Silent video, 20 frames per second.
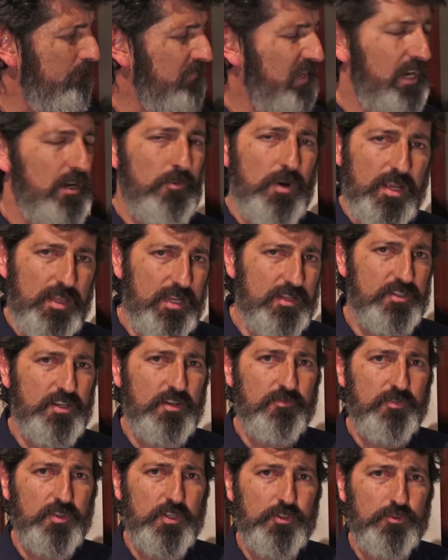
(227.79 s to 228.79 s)
Anyway, that's
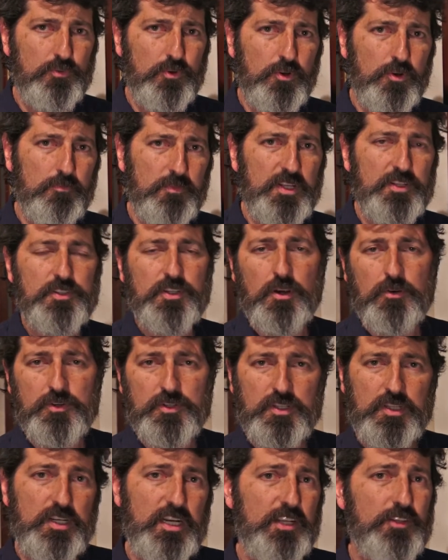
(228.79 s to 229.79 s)
it for this room. Let's go
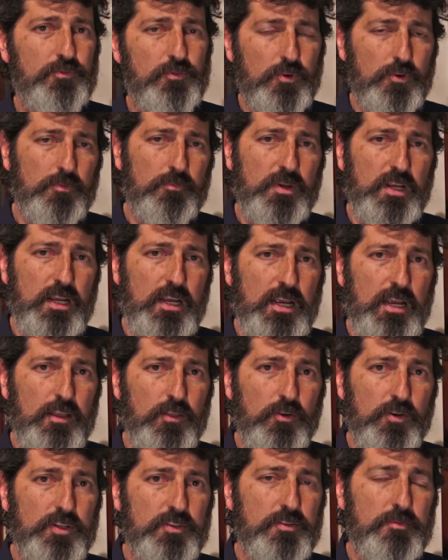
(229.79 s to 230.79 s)
into the next room and
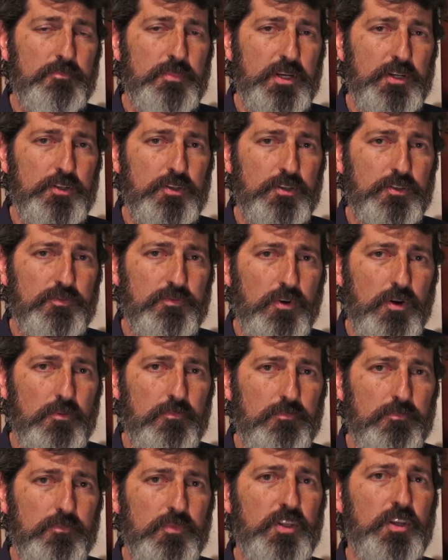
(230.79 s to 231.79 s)
look at some pictures
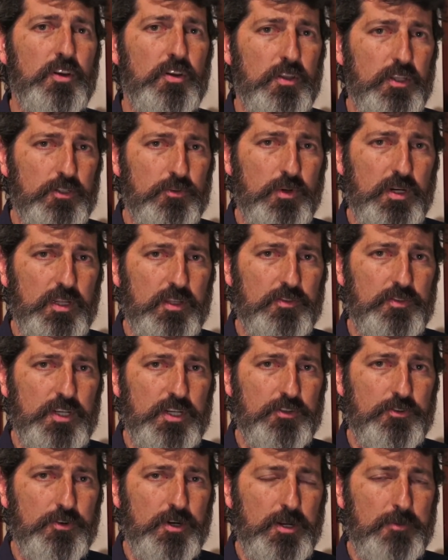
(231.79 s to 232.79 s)
from the early 20th
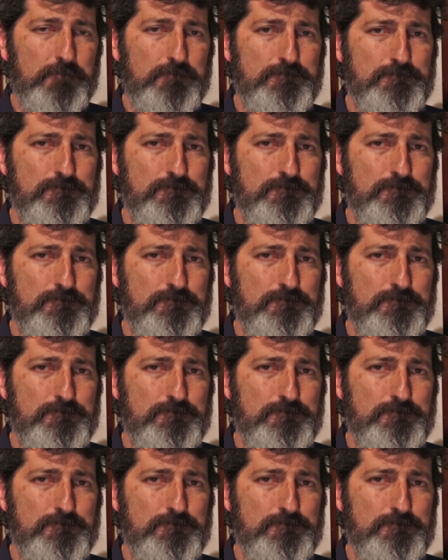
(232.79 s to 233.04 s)
century.